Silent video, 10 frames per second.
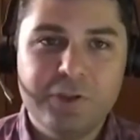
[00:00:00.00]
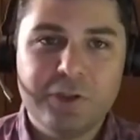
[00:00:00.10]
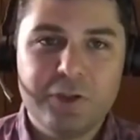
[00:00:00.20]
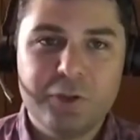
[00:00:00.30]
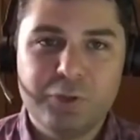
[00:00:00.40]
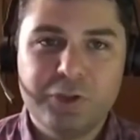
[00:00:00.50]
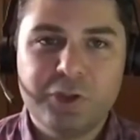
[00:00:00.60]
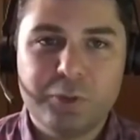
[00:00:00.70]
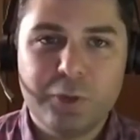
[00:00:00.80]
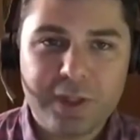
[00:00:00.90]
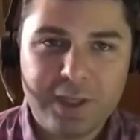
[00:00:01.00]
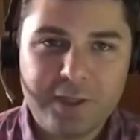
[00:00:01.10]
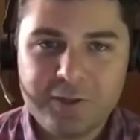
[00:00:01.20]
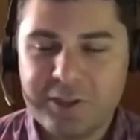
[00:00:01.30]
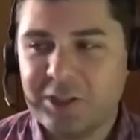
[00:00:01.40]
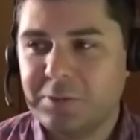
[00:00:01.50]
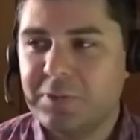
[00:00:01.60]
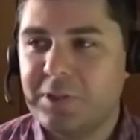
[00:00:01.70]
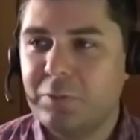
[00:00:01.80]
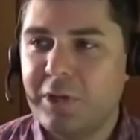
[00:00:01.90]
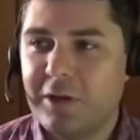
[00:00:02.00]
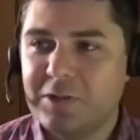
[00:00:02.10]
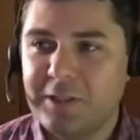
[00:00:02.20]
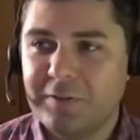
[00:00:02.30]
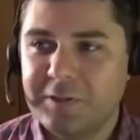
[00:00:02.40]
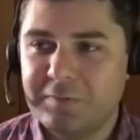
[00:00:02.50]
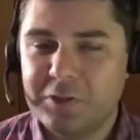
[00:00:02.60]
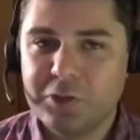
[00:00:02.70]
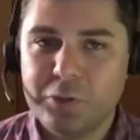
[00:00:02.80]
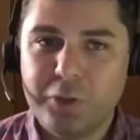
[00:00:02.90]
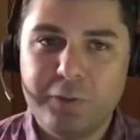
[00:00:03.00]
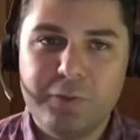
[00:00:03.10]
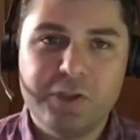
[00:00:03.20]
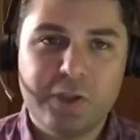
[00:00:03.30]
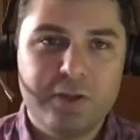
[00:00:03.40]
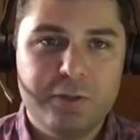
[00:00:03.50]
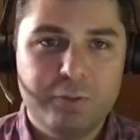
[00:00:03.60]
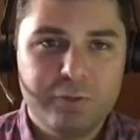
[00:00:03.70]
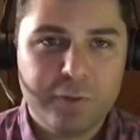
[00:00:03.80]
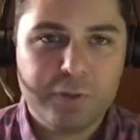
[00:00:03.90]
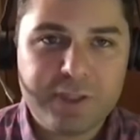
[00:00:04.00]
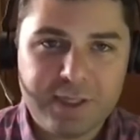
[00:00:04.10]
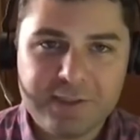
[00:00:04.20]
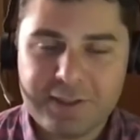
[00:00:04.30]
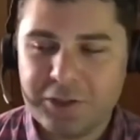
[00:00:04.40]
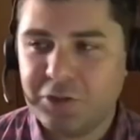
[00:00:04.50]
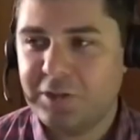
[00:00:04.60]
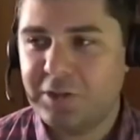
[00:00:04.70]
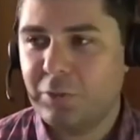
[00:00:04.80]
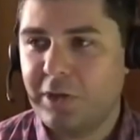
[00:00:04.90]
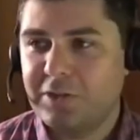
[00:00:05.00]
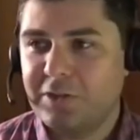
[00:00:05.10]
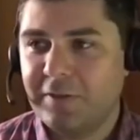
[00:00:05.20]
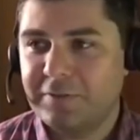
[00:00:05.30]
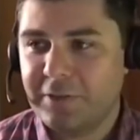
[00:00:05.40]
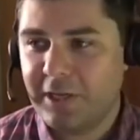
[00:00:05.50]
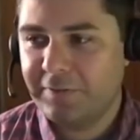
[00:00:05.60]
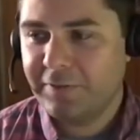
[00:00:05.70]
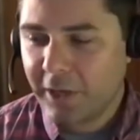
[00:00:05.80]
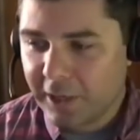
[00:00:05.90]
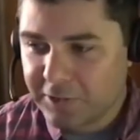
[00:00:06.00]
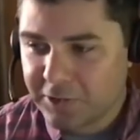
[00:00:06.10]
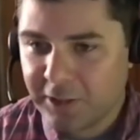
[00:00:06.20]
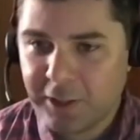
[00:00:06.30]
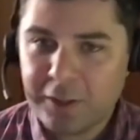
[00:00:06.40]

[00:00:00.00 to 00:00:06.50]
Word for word: We started to restore the ecosystems that we ourselves have destroyed. We started to reverse the extinctions that we ourselves have caused.